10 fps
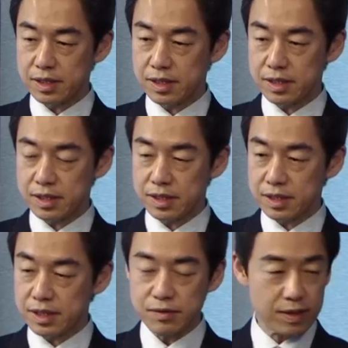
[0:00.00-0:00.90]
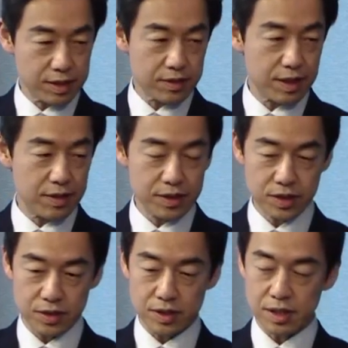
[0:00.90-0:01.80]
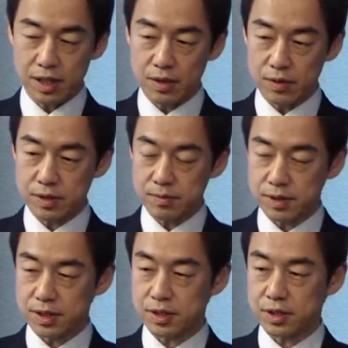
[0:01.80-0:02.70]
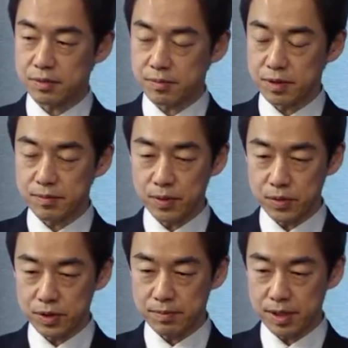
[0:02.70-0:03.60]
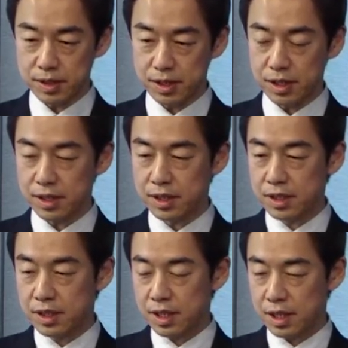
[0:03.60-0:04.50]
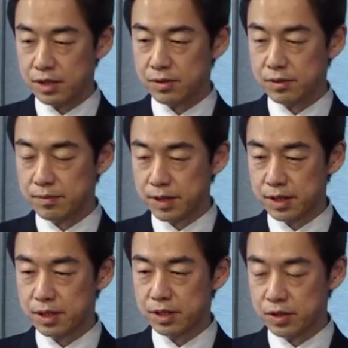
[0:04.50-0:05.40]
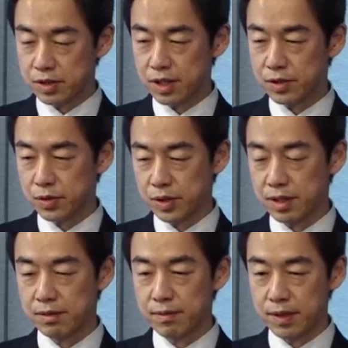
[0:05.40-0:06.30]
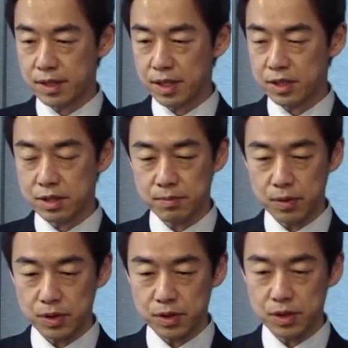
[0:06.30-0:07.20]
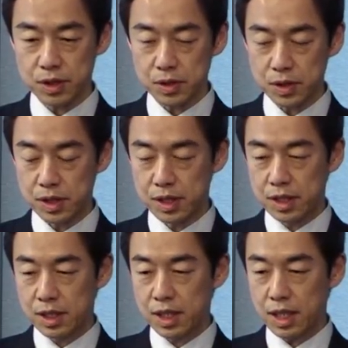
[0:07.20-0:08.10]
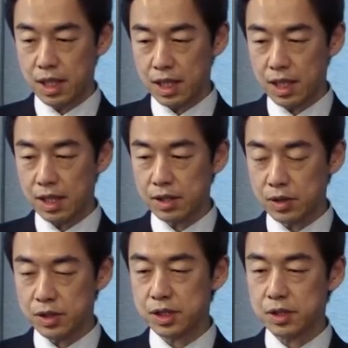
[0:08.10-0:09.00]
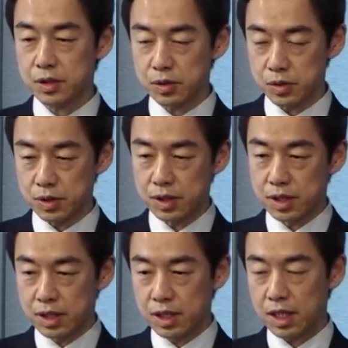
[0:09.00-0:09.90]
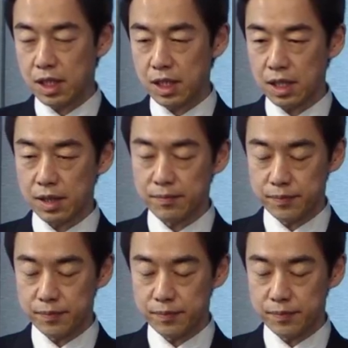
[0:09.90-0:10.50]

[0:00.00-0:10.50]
the different direction uh, which President Yoon proposed. But President Yoon, South Korean government at this point still uh, continue to uh,